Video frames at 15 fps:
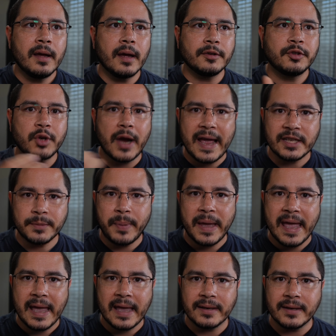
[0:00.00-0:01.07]
tracks
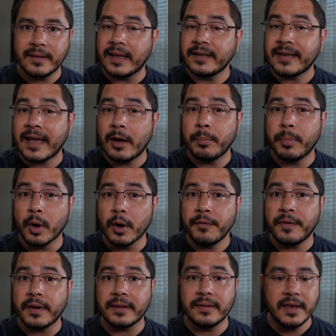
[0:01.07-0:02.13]
panned and they sound
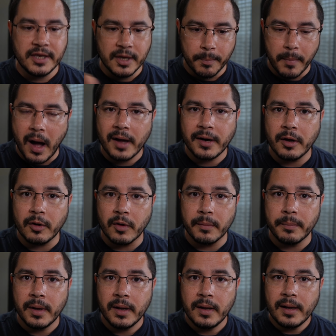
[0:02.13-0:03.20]
perfect, then you mono
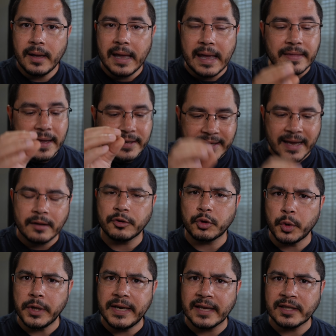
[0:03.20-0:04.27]
them and they sound
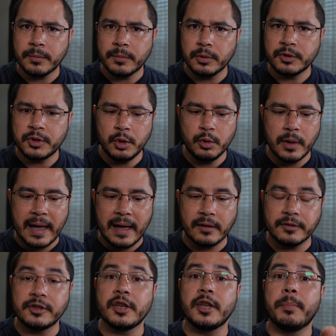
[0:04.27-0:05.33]
3 decibels too low,
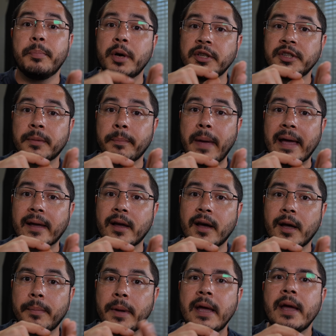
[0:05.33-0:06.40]
so you push them back
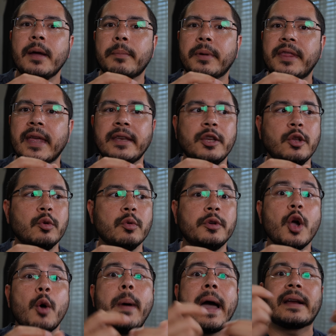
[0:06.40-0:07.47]
up, but then you
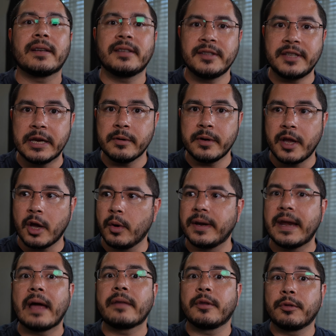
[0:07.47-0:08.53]
go back to stereo and
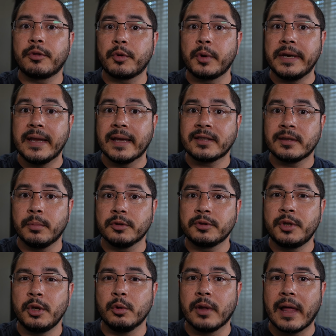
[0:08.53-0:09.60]
now they're 3 decibels
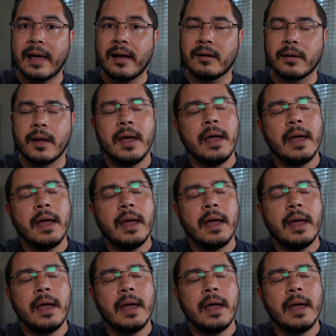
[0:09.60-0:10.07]
too loud.